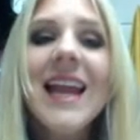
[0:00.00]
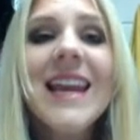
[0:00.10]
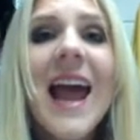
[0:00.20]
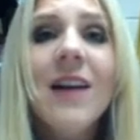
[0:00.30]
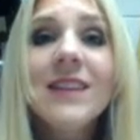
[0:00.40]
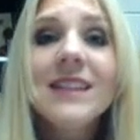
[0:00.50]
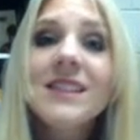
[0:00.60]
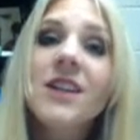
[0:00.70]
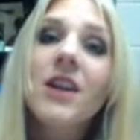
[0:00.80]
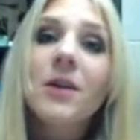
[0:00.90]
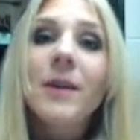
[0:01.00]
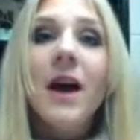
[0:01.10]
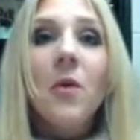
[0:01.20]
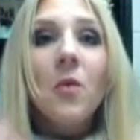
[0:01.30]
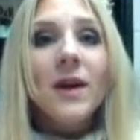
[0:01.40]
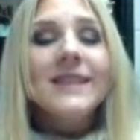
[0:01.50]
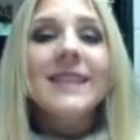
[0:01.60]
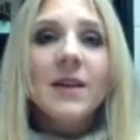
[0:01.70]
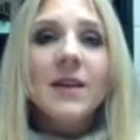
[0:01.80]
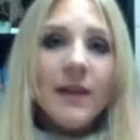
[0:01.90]
Now let's talk about what's
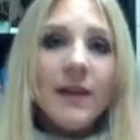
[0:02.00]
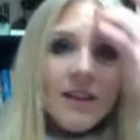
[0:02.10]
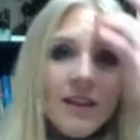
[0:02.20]
going to be on the